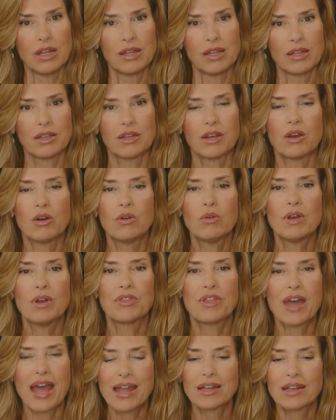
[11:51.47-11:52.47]

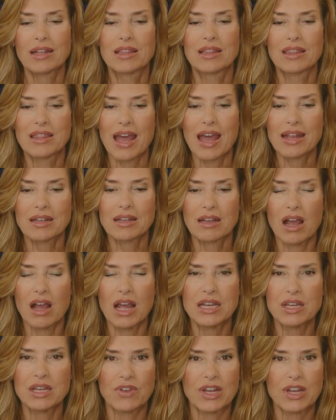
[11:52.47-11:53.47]
That
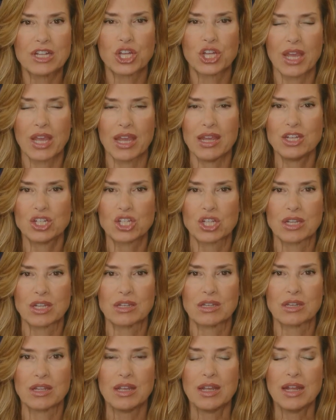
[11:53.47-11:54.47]
kind of
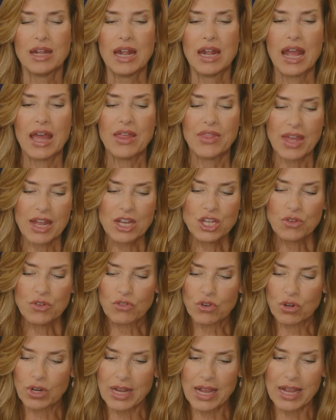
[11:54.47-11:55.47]
education. And then you've
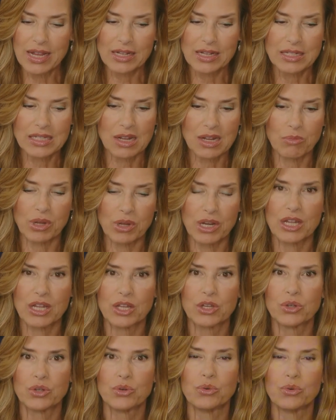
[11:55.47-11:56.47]
created somebody
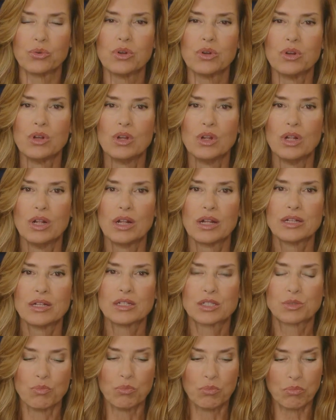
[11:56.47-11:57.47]
who
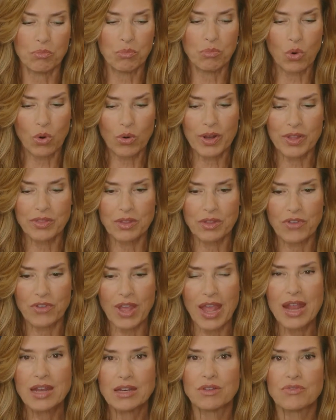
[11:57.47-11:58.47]
is more in the
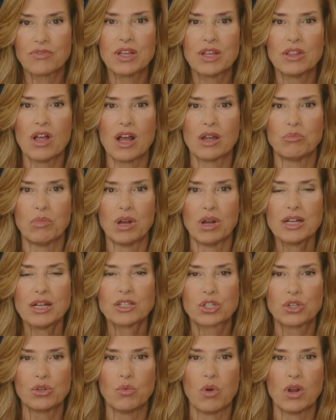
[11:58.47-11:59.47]
vein of Elon
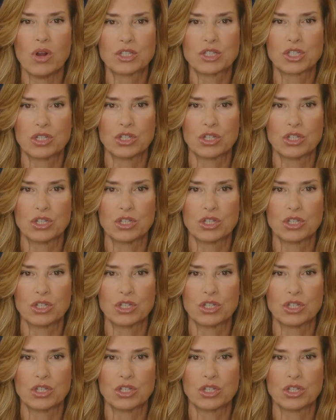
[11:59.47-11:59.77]
Musk, who wants to